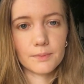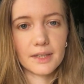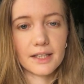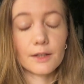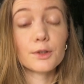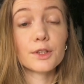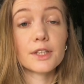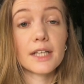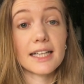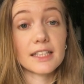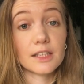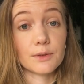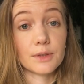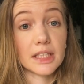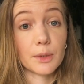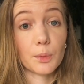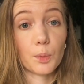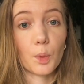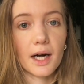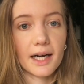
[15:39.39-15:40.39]
It also has a
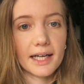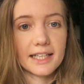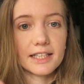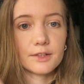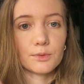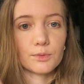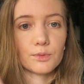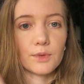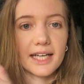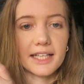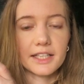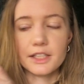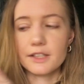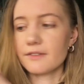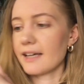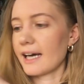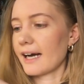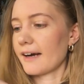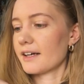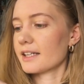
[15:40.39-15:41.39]
really wide range of
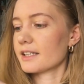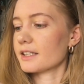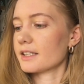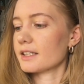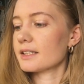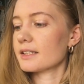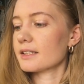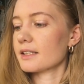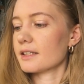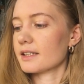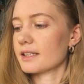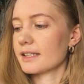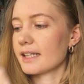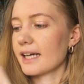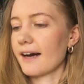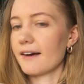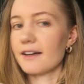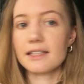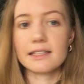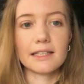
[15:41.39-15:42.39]
characters, so there's a
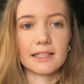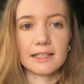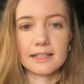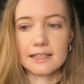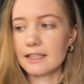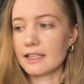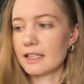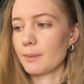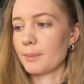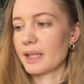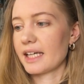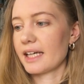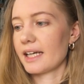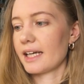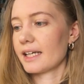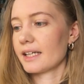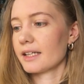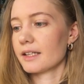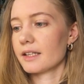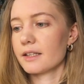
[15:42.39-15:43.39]
character list at the
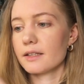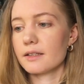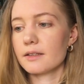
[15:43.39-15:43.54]
beginning